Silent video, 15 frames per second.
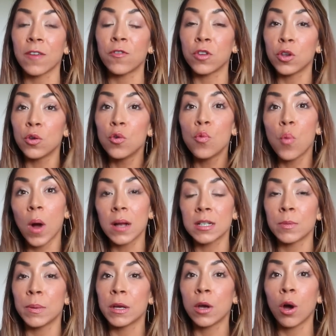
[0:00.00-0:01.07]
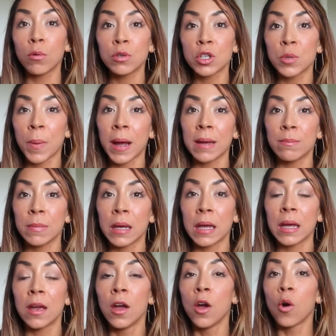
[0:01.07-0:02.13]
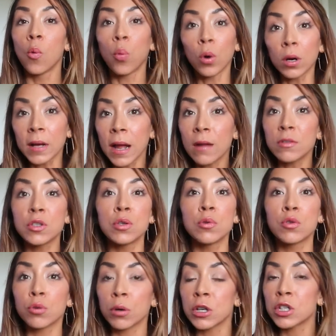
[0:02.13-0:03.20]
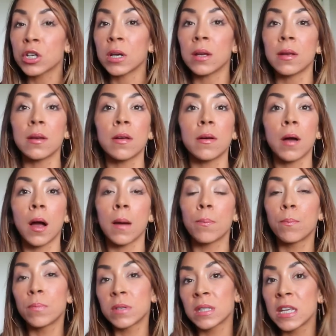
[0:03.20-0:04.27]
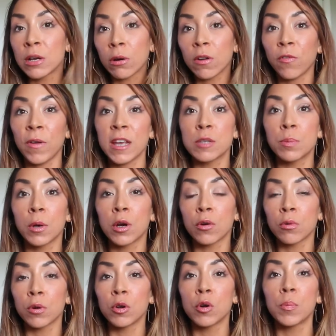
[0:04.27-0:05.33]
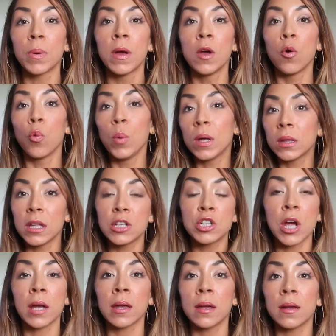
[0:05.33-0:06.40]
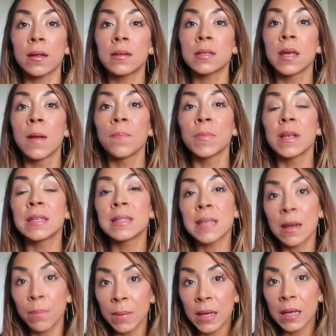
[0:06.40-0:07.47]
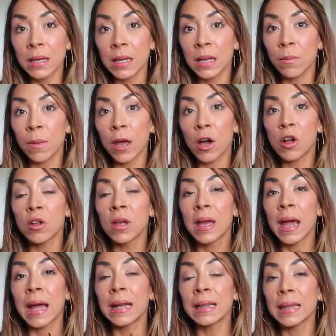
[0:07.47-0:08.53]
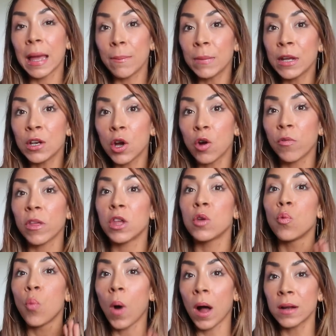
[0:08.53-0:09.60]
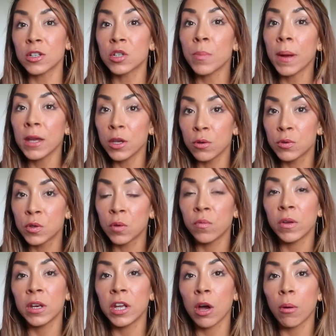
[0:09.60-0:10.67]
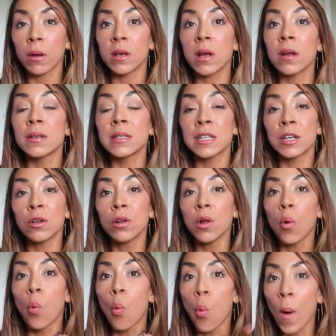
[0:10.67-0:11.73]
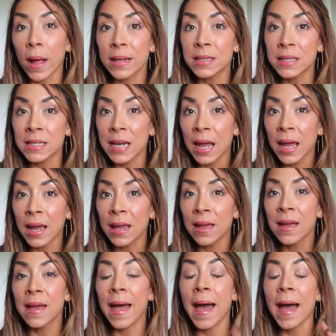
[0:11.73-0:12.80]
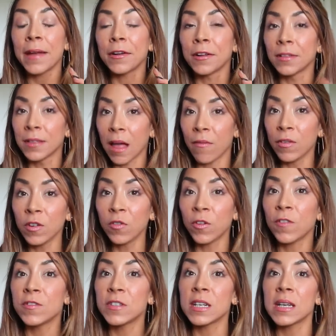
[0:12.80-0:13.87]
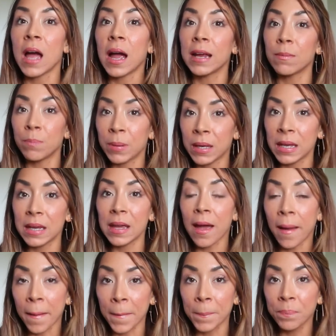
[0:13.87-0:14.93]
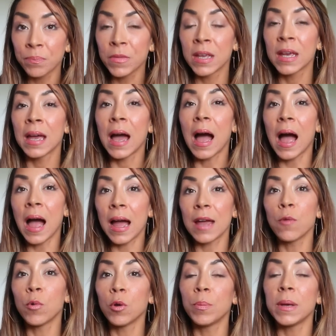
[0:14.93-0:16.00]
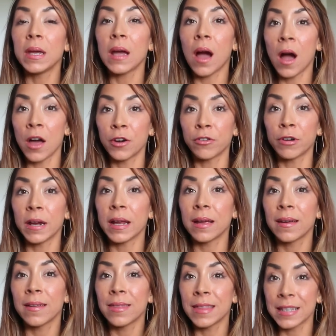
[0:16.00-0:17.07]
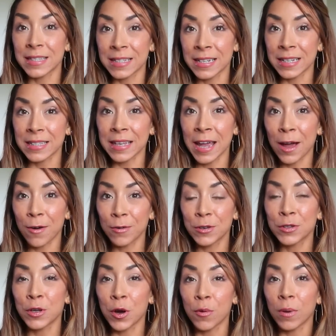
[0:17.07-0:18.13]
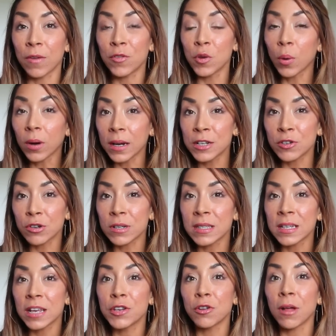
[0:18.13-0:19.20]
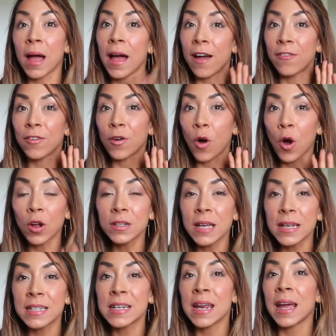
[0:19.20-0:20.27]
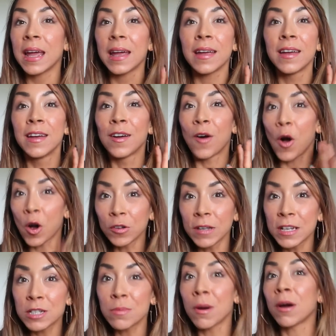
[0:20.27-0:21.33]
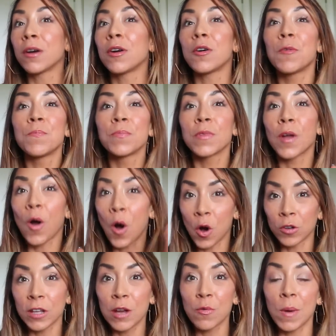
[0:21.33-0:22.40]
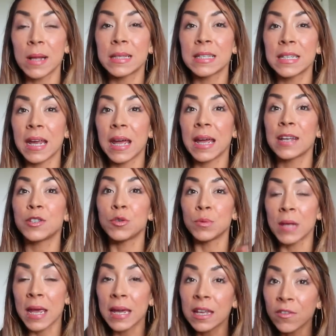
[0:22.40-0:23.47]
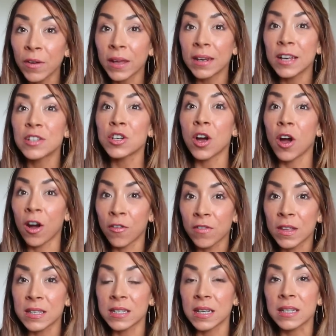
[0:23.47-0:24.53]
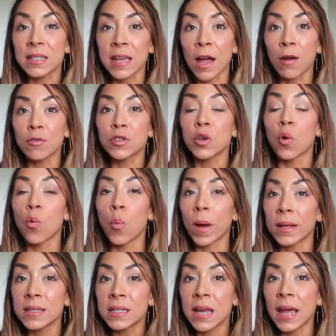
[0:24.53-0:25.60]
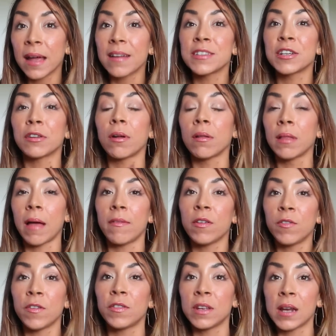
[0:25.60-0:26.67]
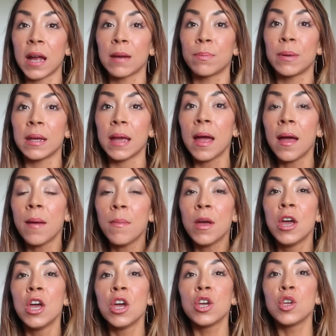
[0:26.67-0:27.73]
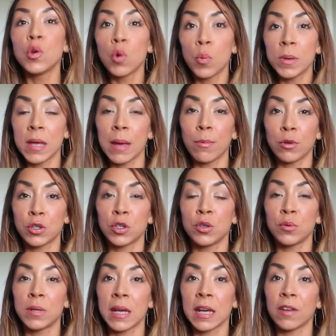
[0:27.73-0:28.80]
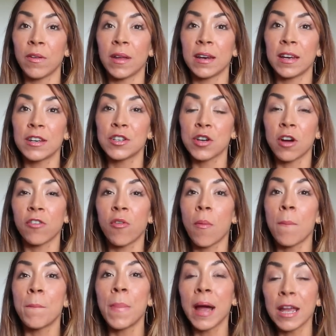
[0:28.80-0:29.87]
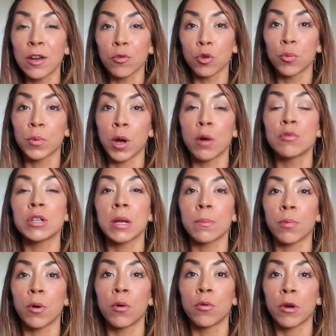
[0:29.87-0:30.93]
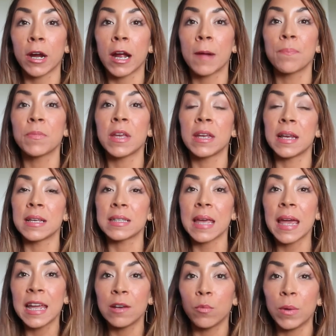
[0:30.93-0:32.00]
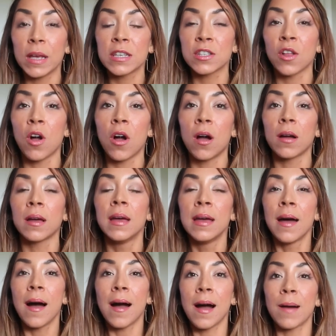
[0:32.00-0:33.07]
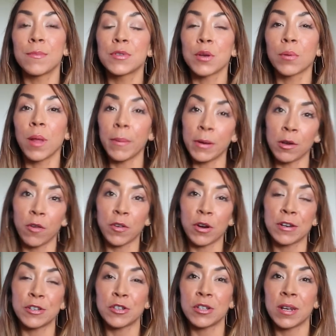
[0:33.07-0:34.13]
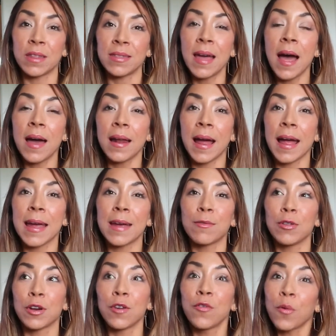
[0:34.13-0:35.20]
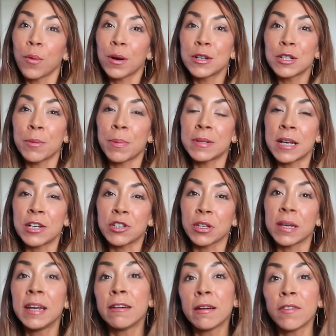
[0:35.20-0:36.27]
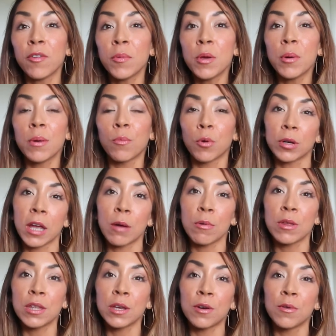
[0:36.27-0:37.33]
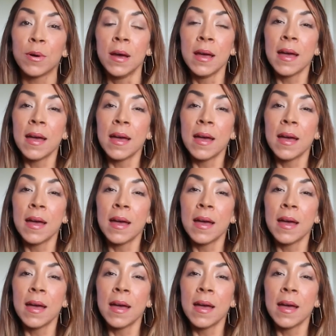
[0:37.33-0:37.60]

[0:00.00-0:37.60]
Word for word: If you want to be coached by me, workouts, nutrition, a secret Facebook group, weekly check-ins, send me an email and let me know that you watched my YouTube video. And until Wednesday at 11.59 p.m., I will be honoring this discount. So if you're interested, you'll have all day today, all day tomorrow, all day Wednesday to take advantage of this discount. So Wednesday until 11.59 p.m., you will be able to take advantage of my group coaching program. It is eight weeks long, um, so let me know if you're interested in that. I look forward to potentially hearing from you and working with you.